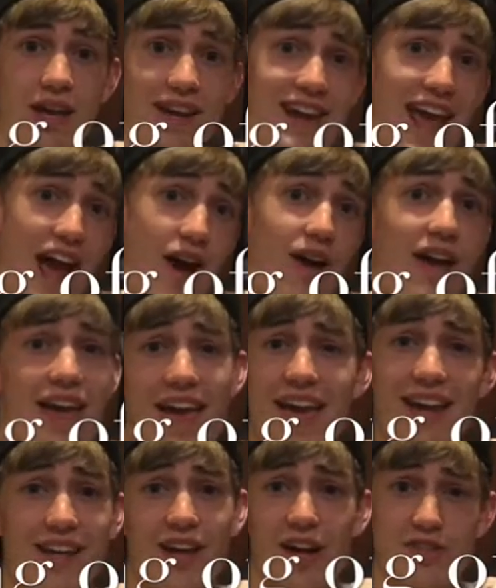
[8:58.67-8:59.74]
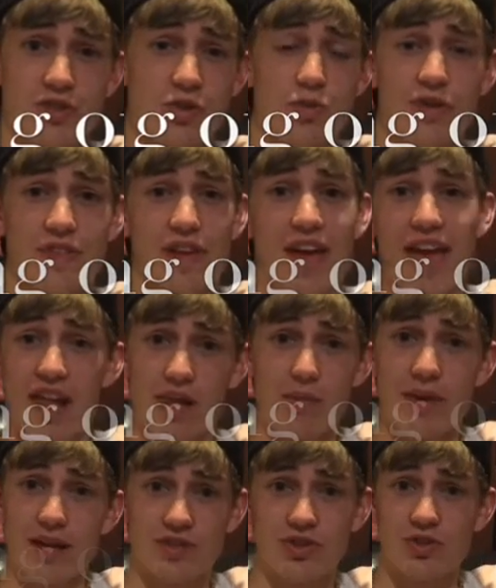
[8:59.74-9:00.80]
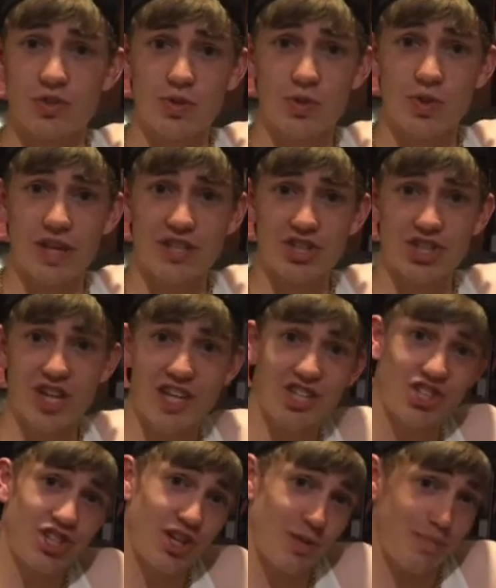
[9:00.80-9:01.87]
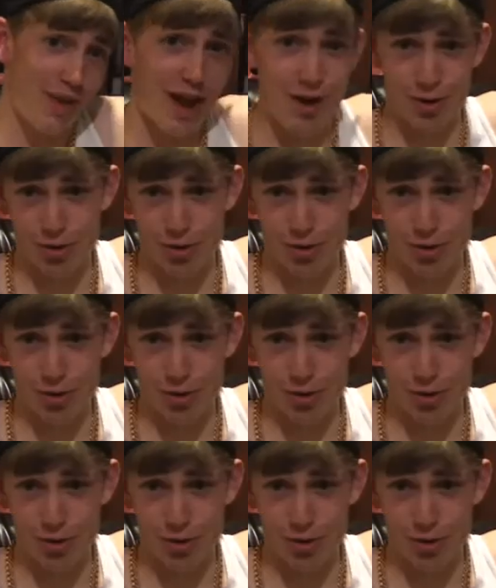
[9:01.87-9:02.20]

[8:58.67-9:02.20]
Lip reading: Now, any hustler with an elementary school education and a pair